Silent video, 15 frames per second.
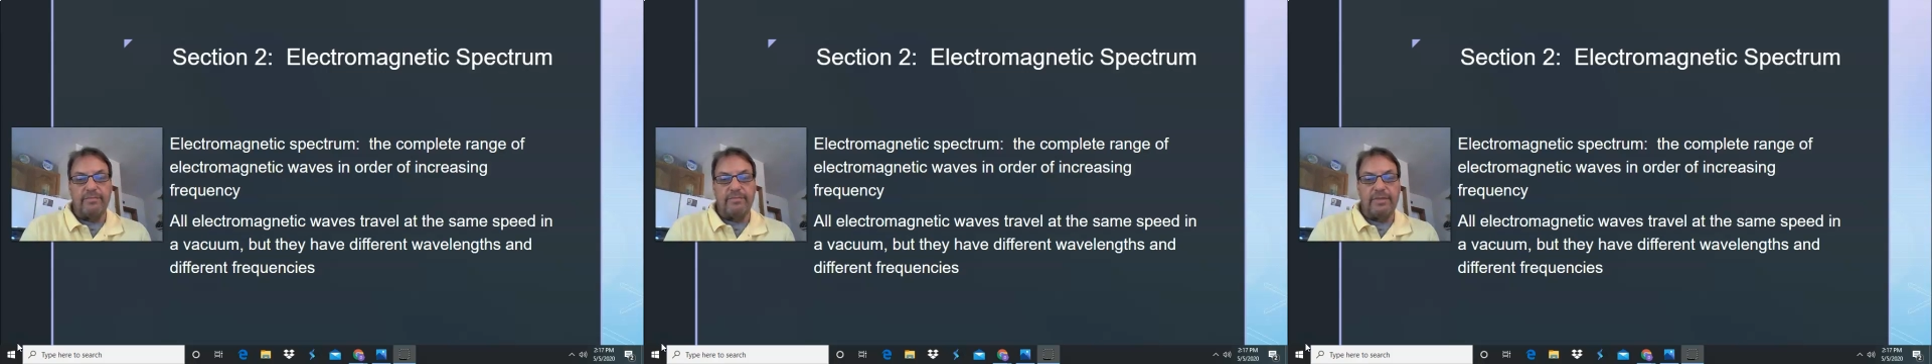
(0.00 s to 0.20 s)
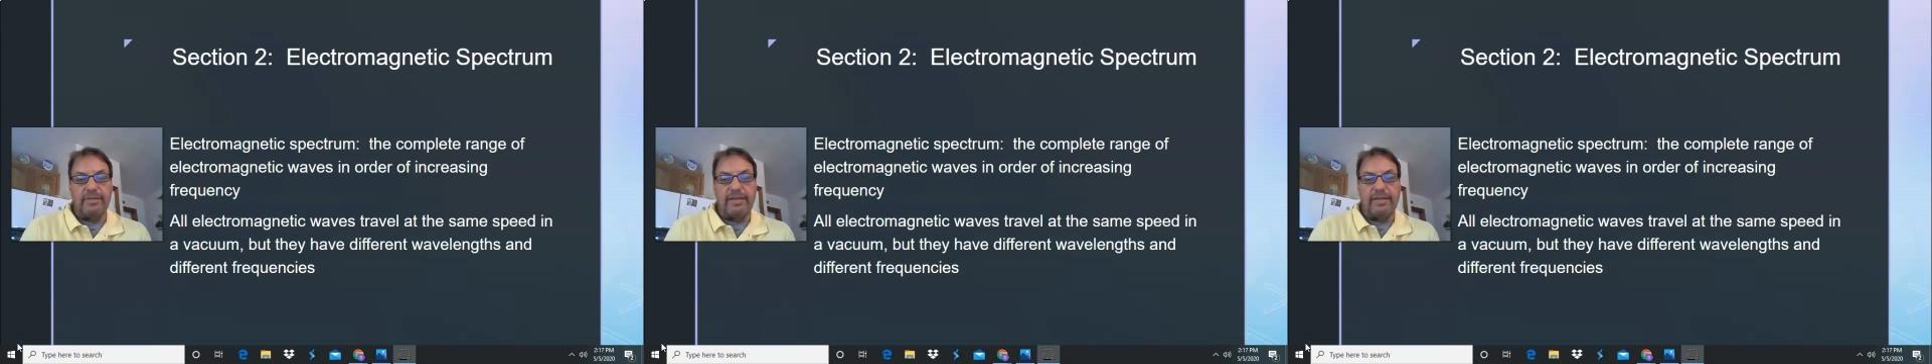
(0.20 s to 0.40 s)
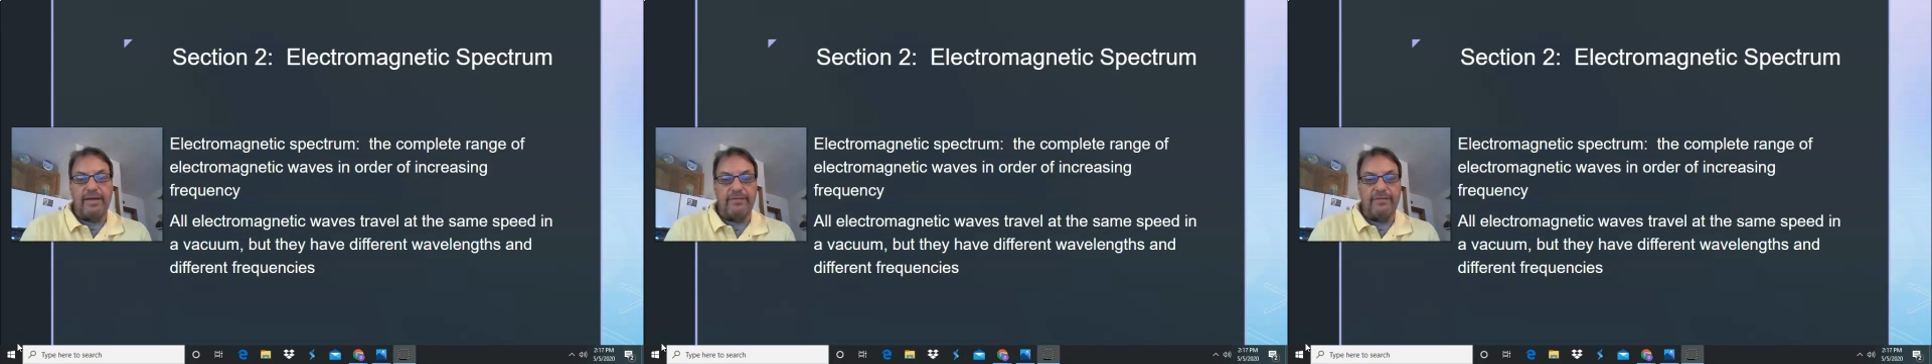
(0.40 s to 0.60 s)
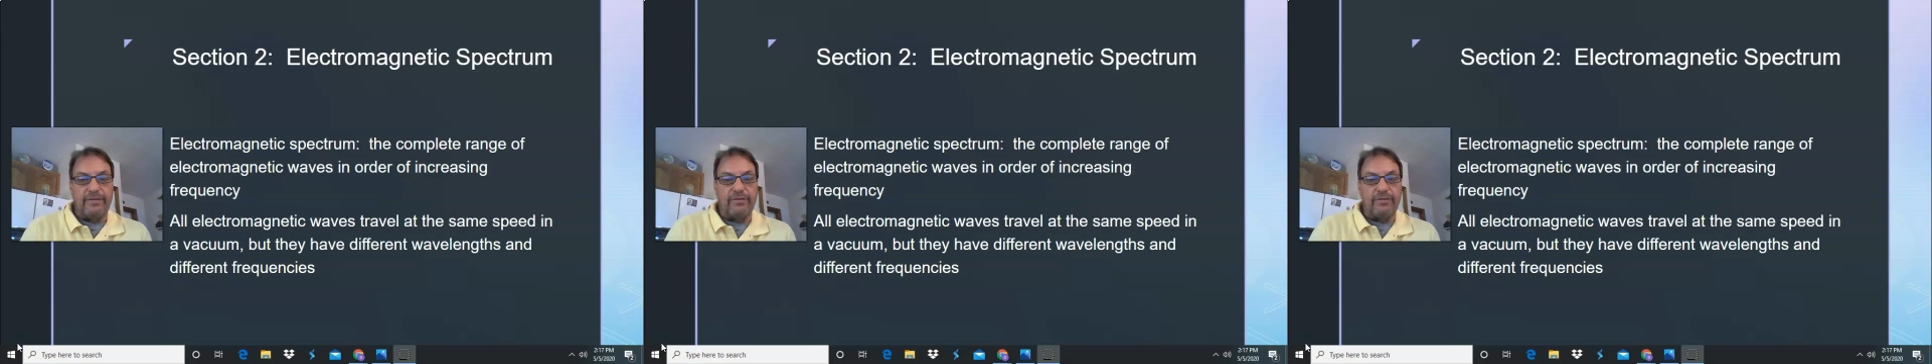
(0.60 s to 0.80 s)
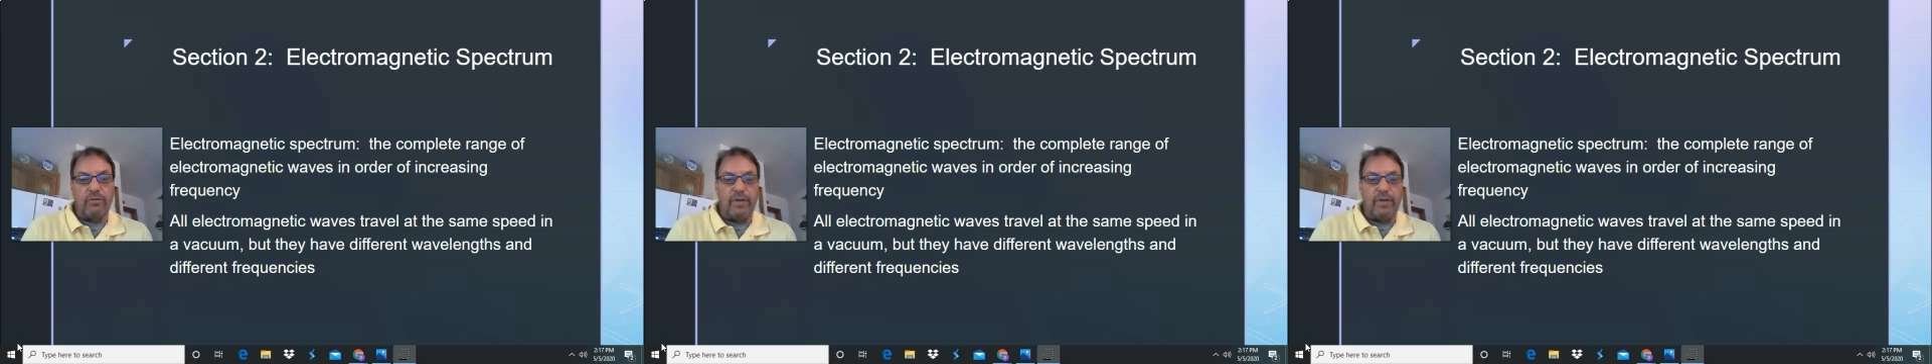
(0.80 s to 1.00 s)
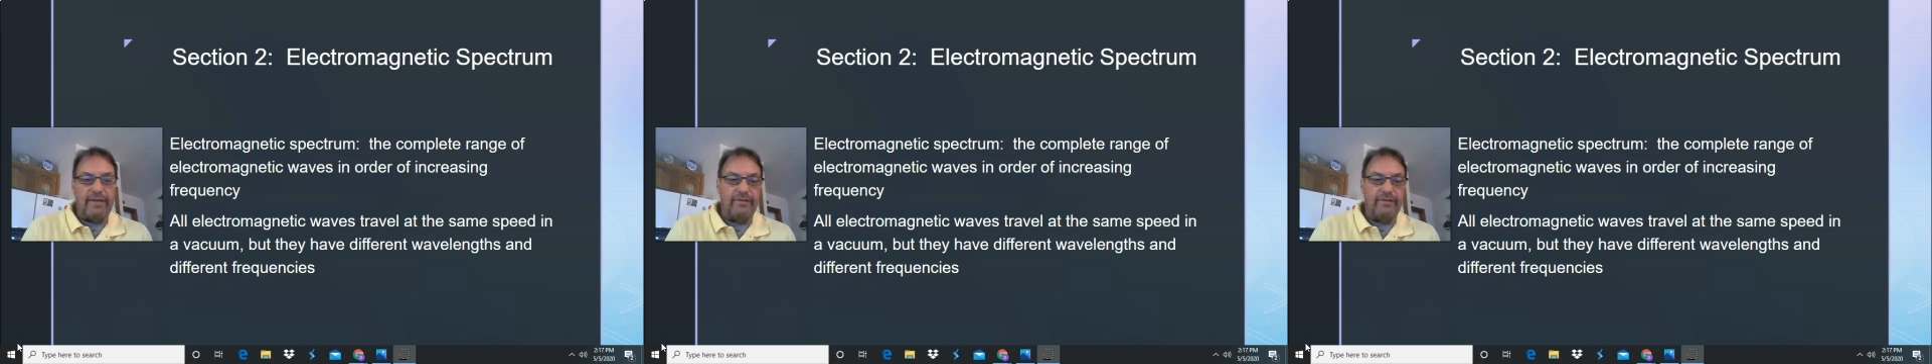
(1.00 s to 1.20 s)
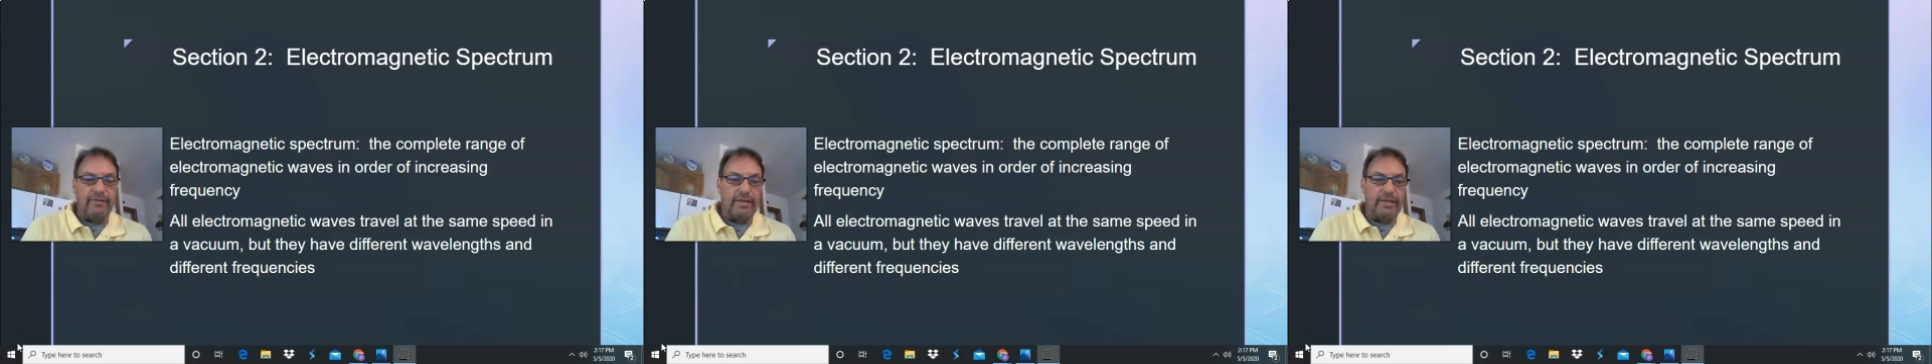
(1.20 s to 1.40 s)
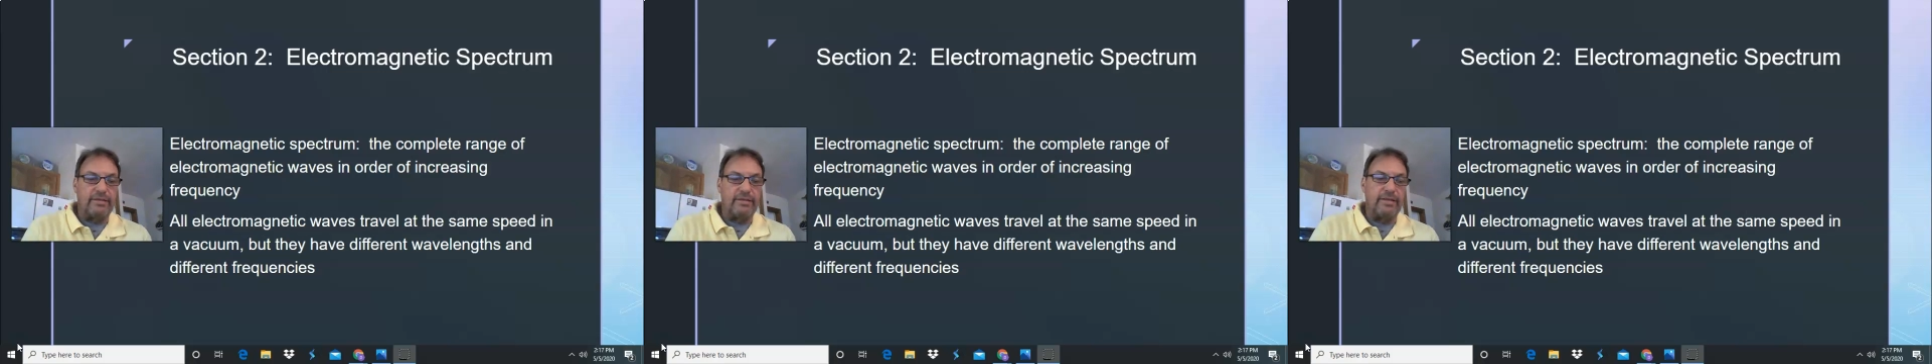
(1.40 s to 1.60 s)
but they have different
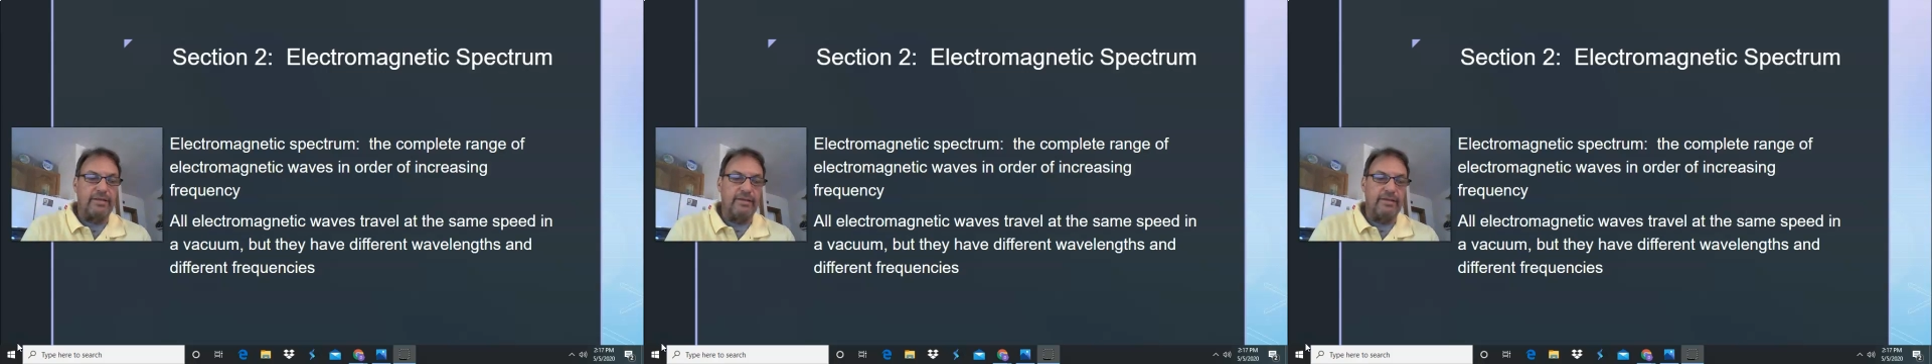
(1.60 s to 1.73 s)
wavelengths